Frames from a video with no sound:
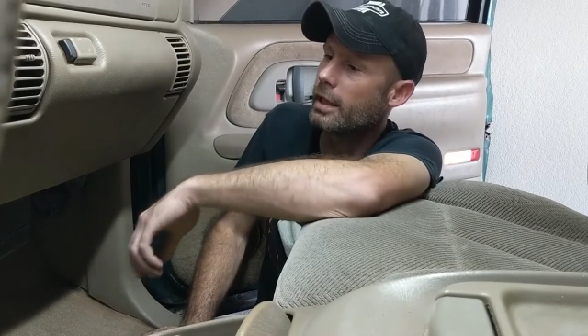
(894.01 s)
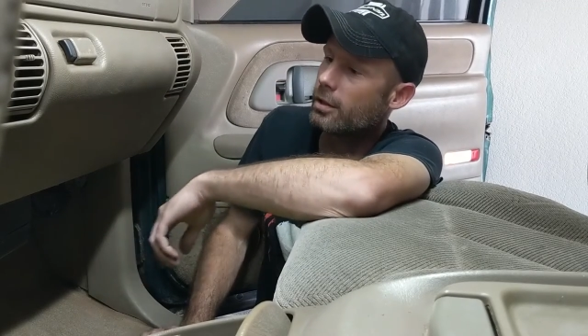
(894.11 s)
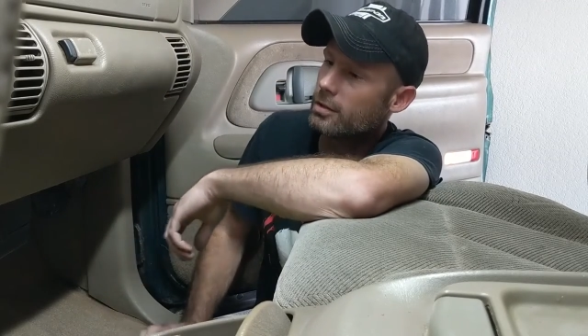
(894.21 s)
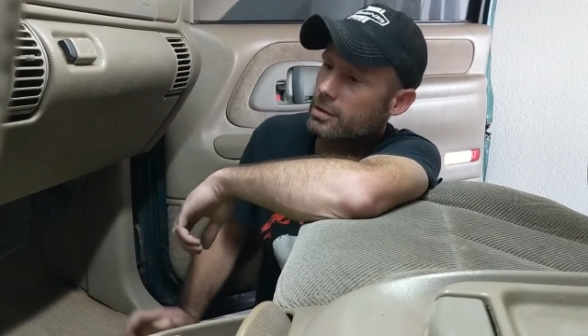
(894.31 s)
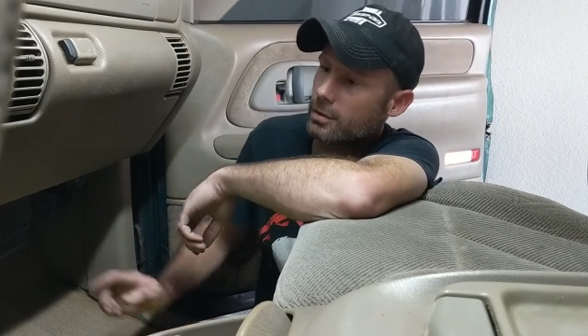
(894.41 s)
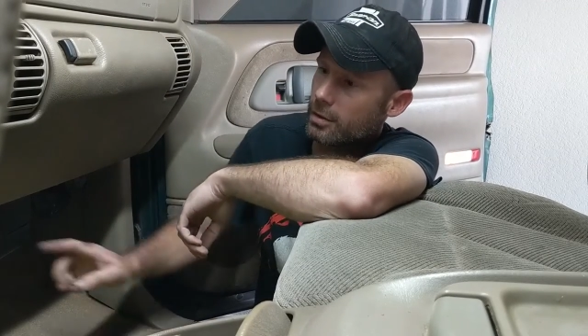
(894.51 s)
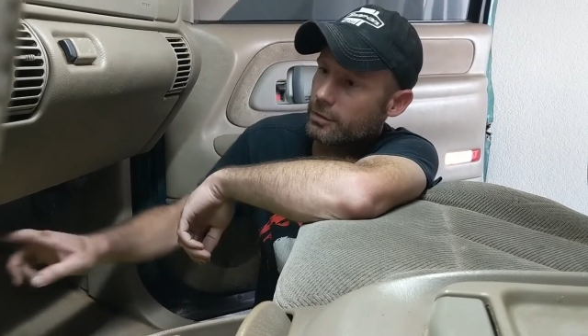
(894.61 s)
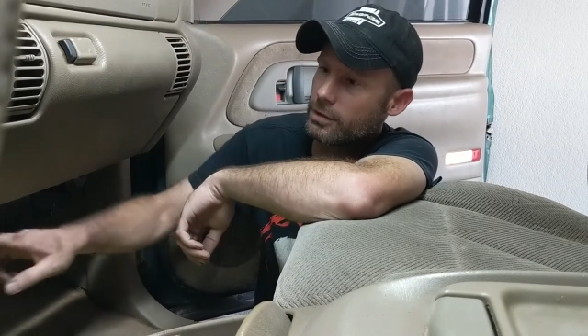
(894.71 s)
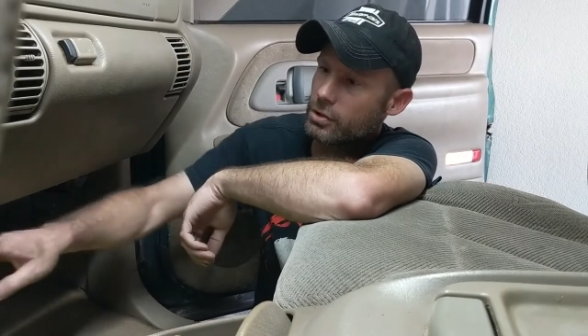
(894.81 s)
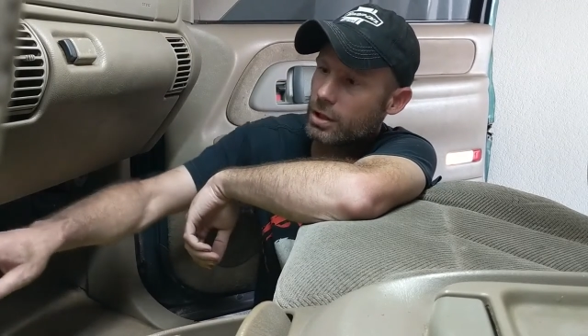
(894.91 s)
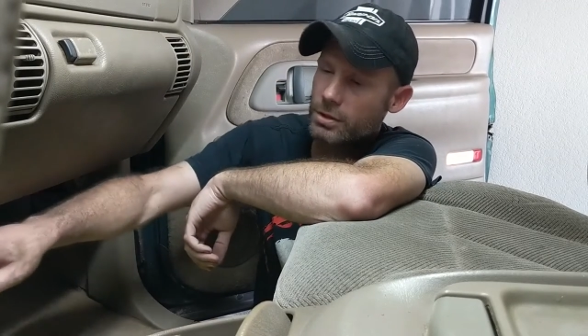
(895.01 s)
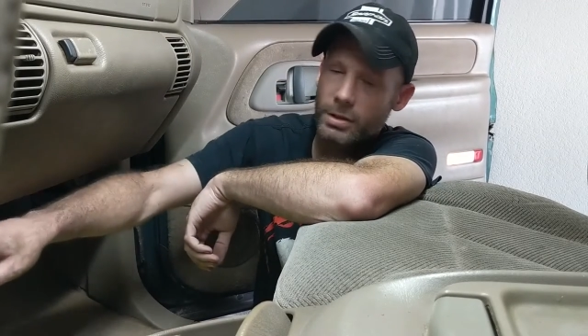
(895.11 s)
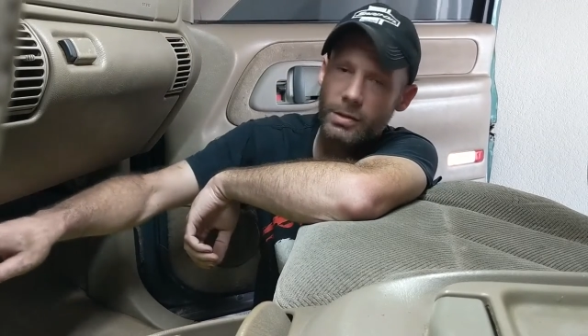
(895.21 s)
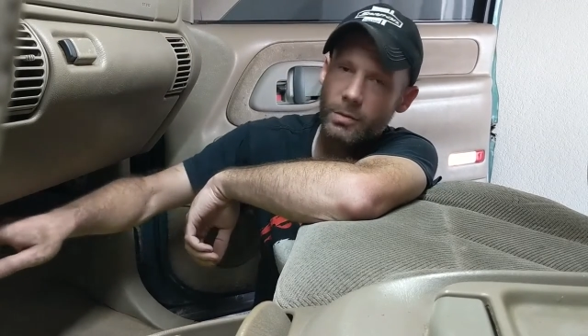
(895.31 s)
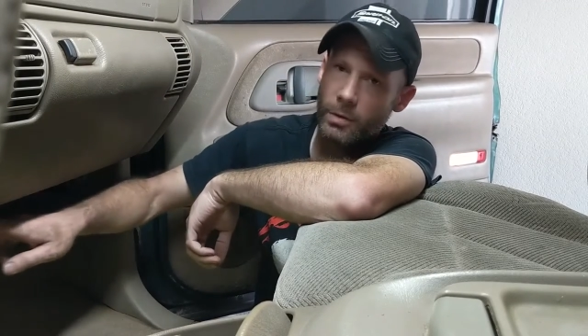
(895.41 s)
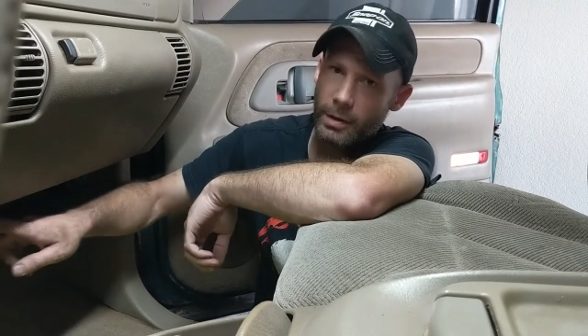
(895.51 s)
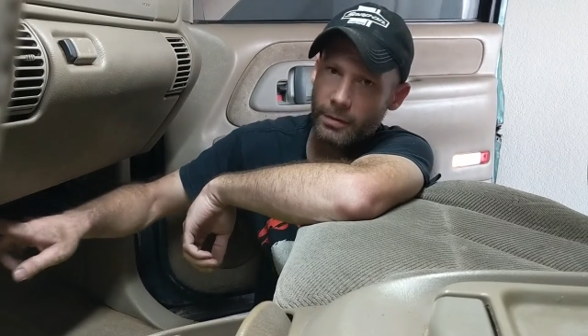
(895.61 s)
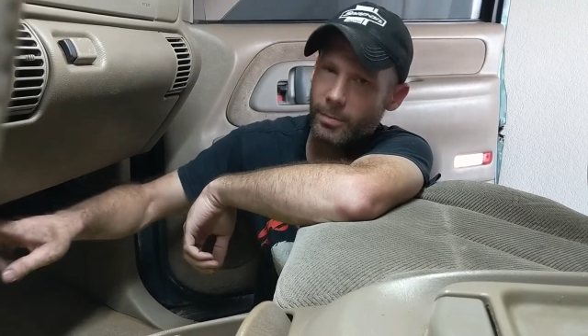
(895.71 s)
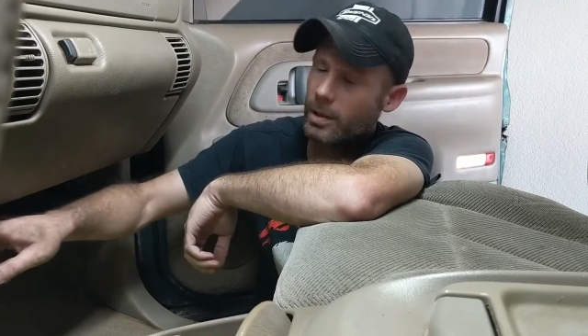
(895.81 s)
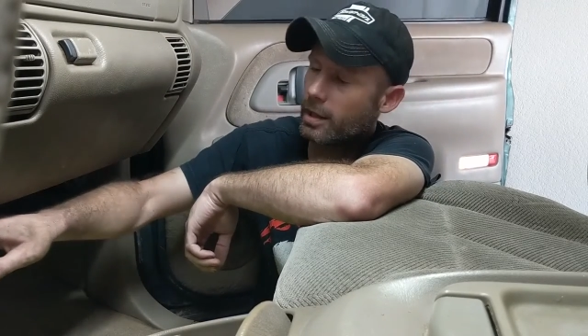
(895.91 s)
and also the junctions where
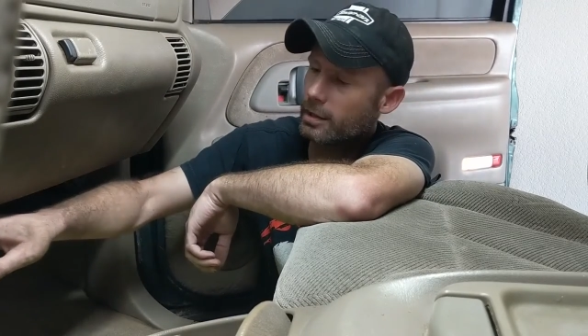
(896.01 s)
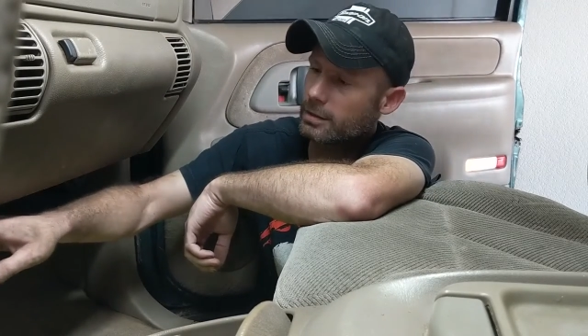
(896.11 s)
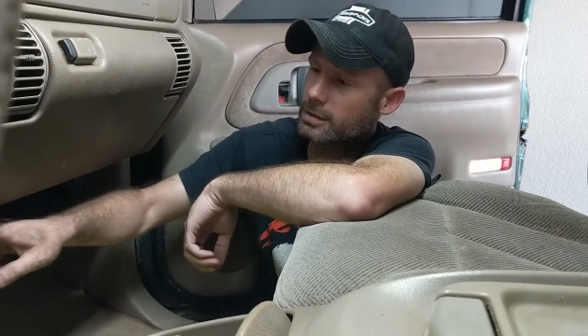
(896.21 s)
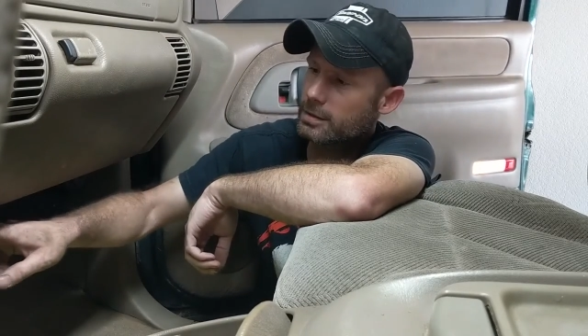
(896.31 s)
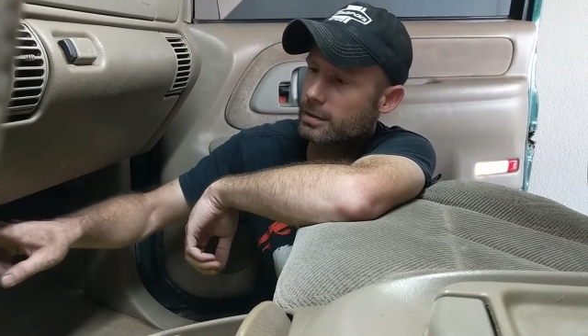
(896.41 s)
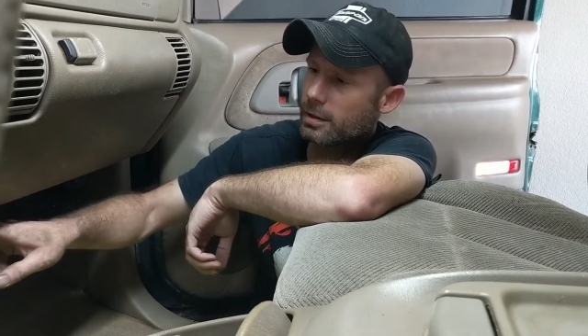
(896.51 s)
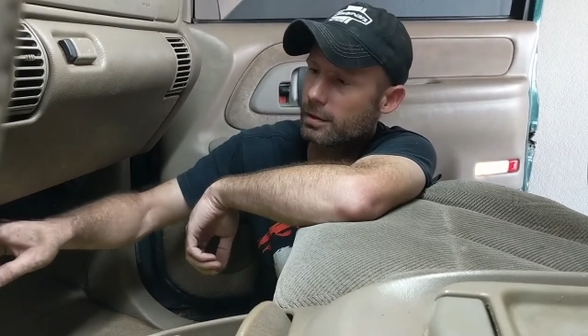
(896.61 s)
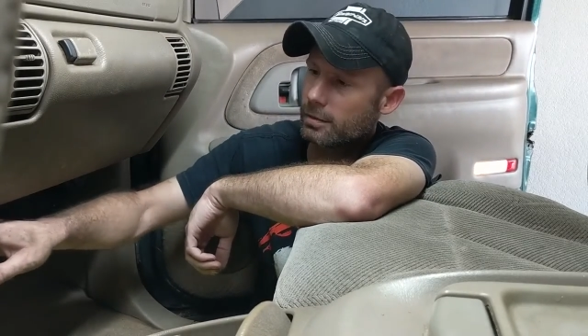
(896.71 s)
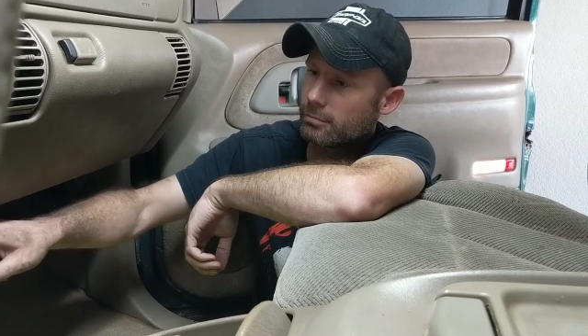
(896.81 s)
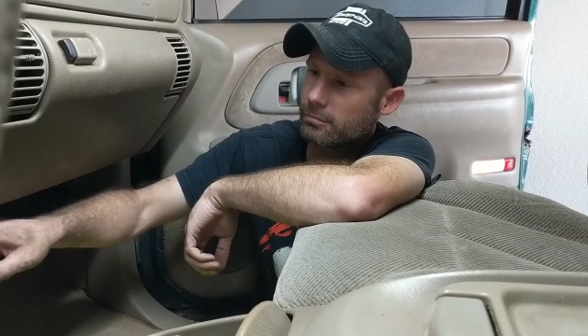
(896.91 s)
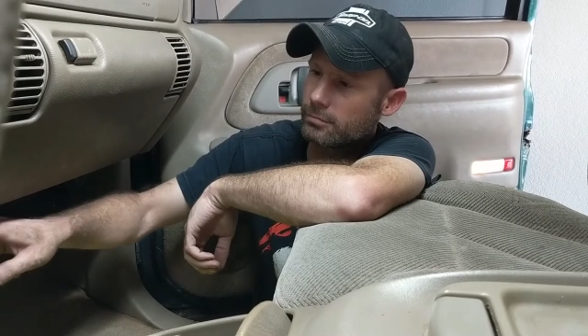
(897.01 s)
the box um,